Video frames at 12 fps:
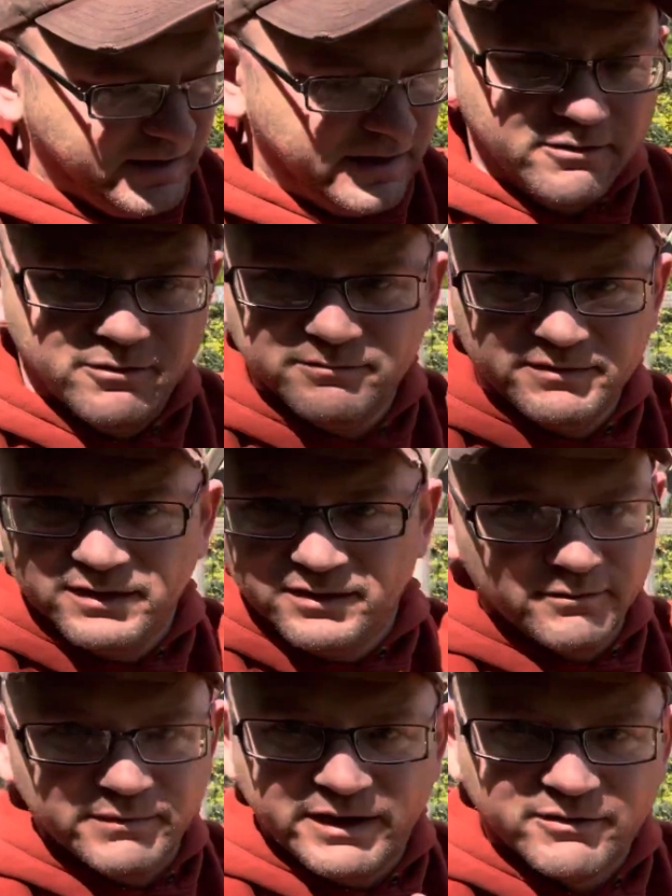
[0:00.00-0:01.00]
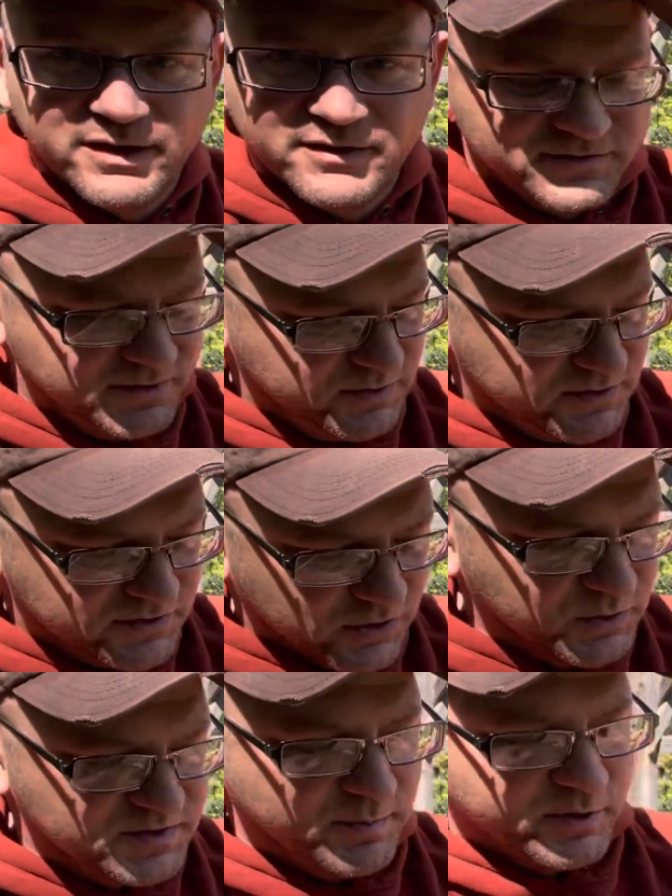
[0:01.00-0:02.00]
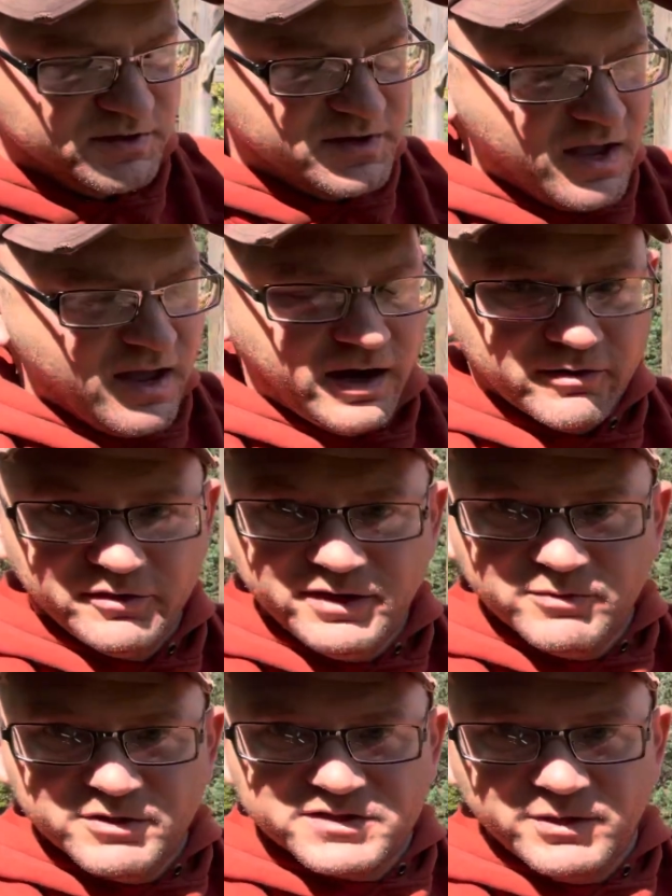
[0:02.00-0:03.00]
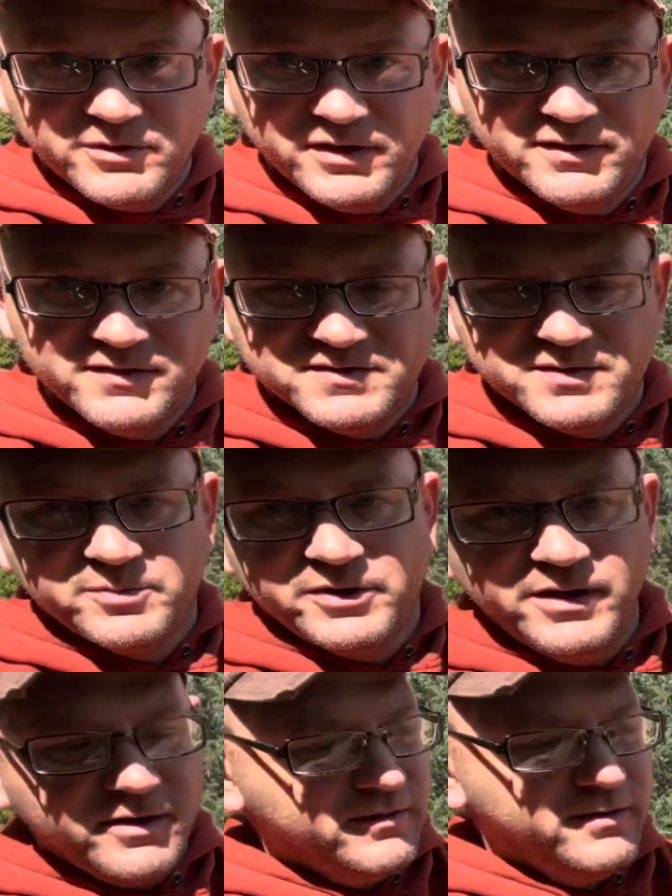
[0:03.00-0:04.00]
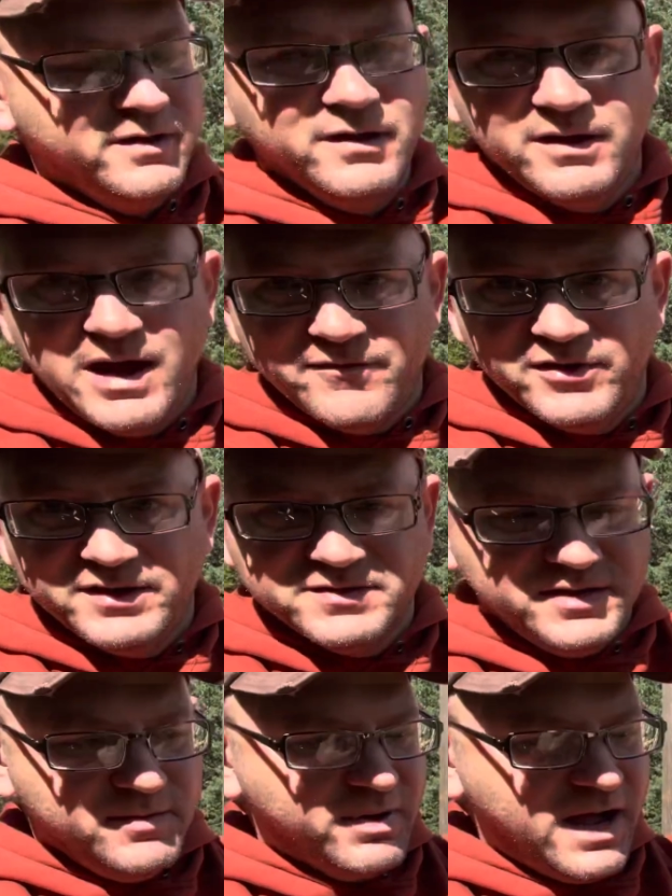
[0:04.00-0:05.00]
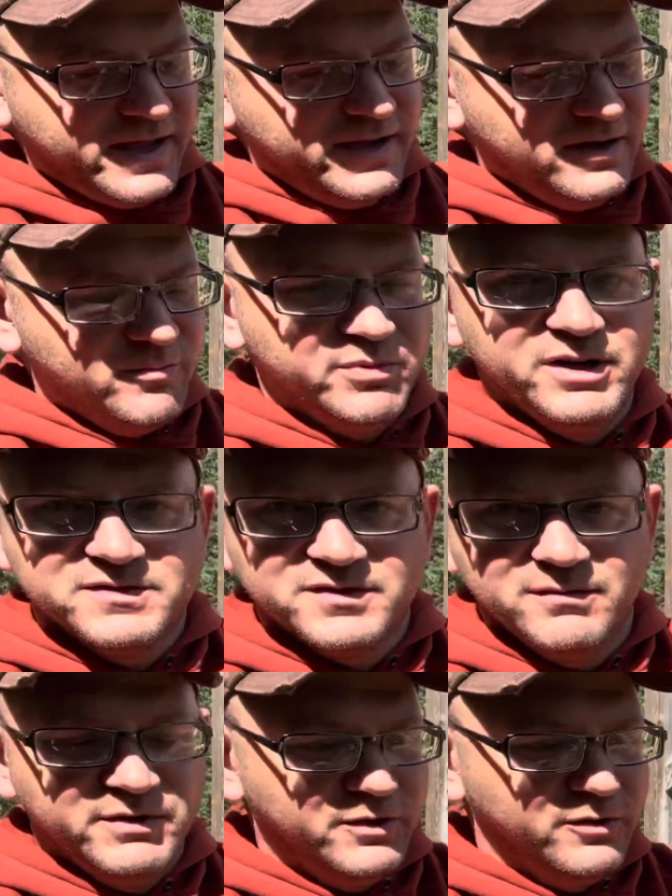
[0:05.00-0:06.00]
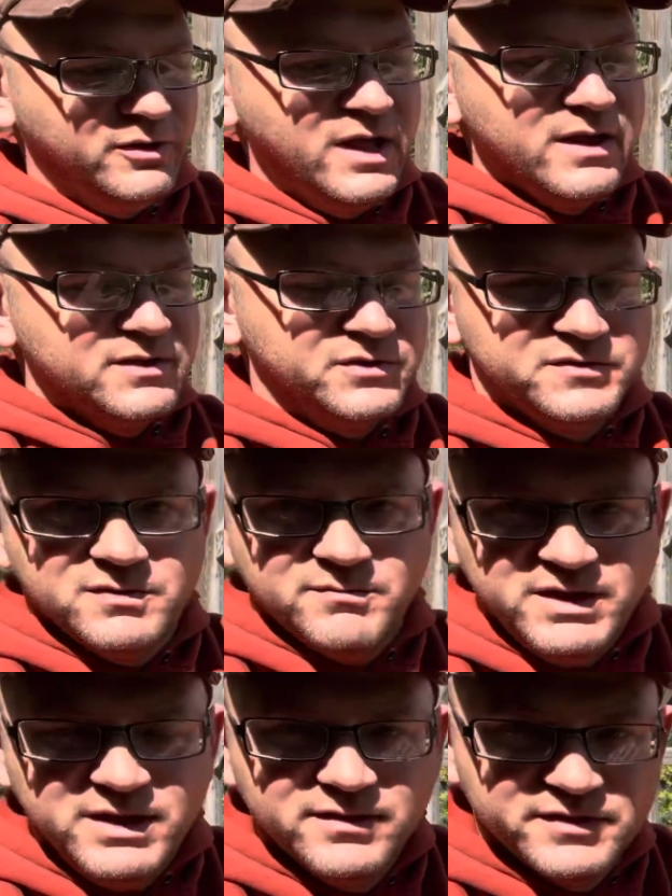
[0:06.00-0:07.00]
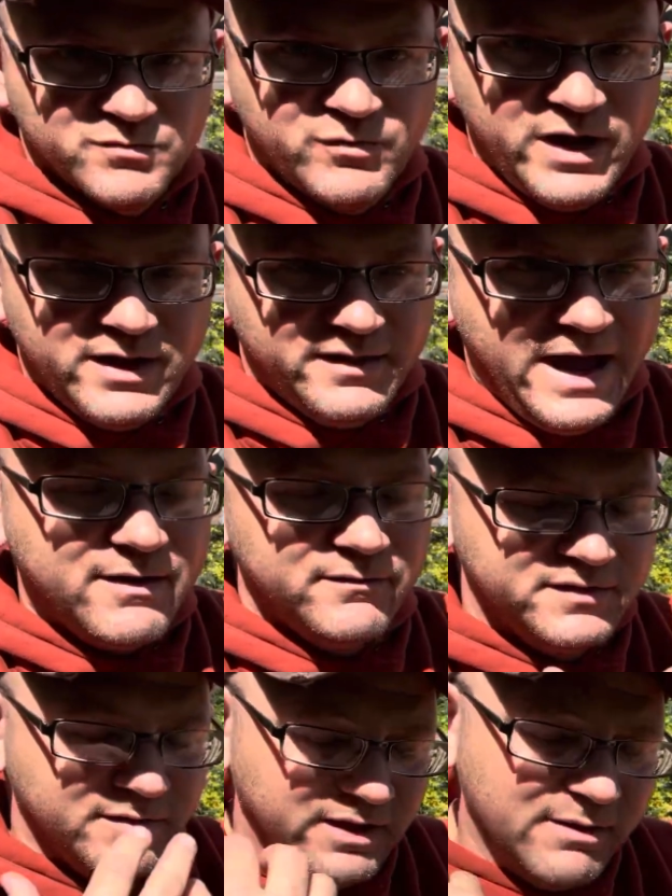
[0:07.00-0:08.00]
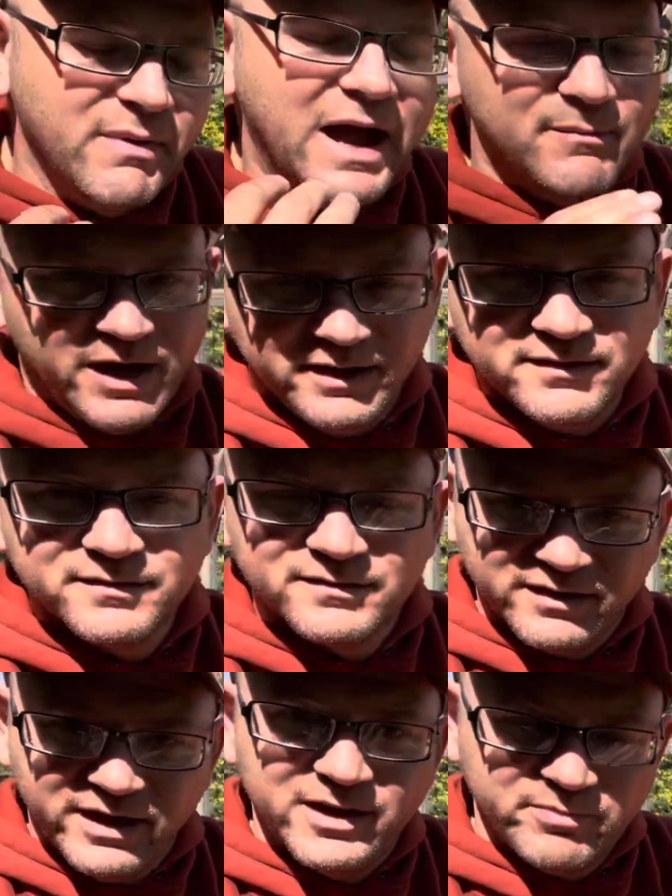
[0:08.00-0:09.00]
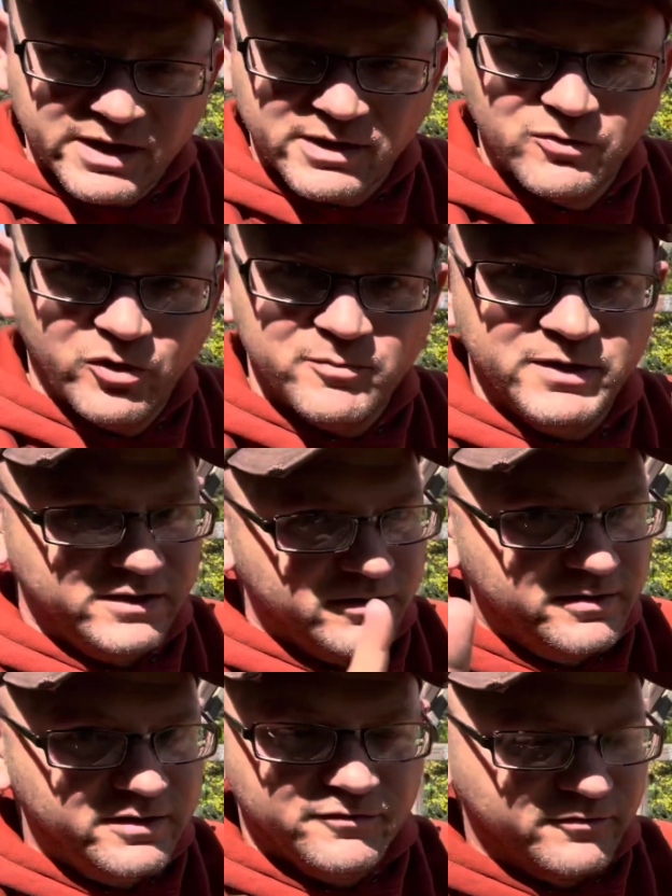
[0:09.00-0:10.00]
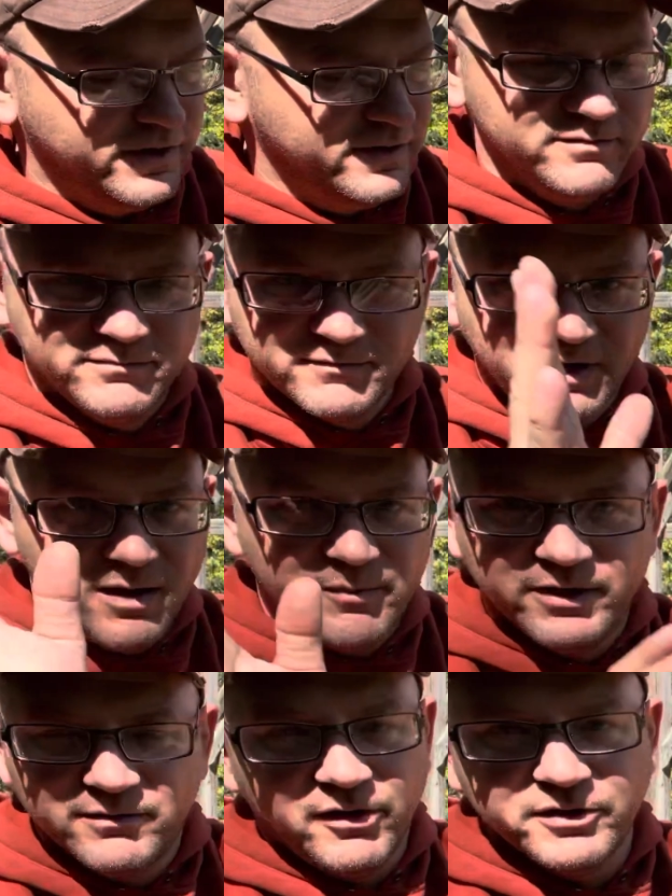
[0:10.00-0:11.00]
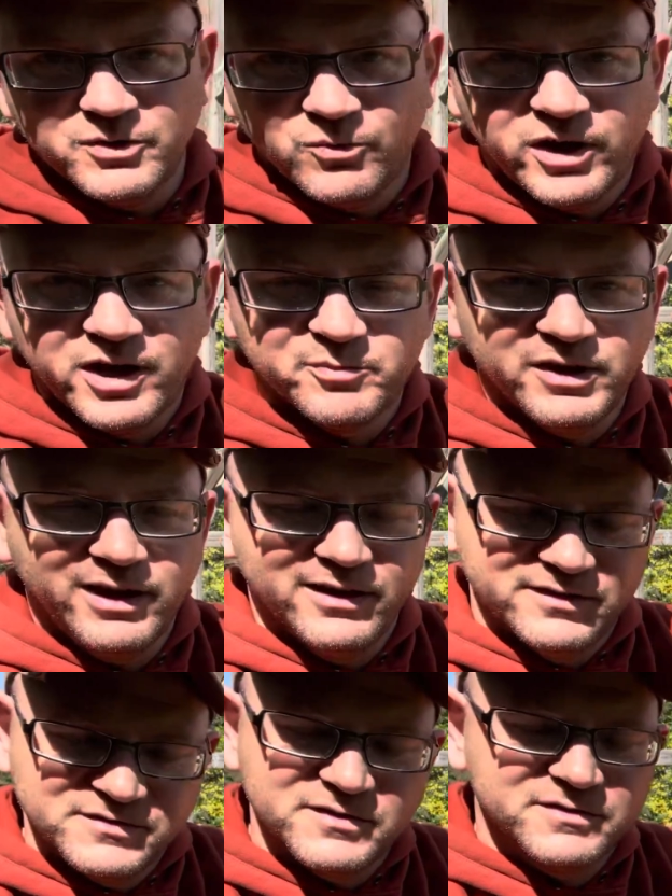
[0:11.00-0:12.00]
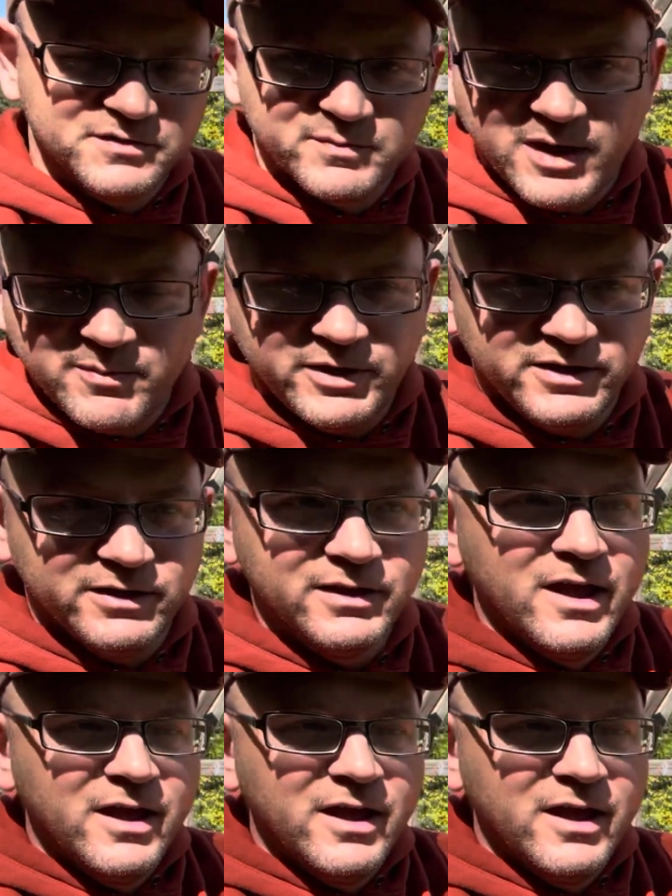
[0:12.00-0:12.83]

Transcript: I don't know how to sew zippers. I really wish they would have done the zipper here, have a nice deep pocket, but it's in the middle. So to me, in my mind, again, paranoid me, you're different, comment all you want, but again, it's just my opinion.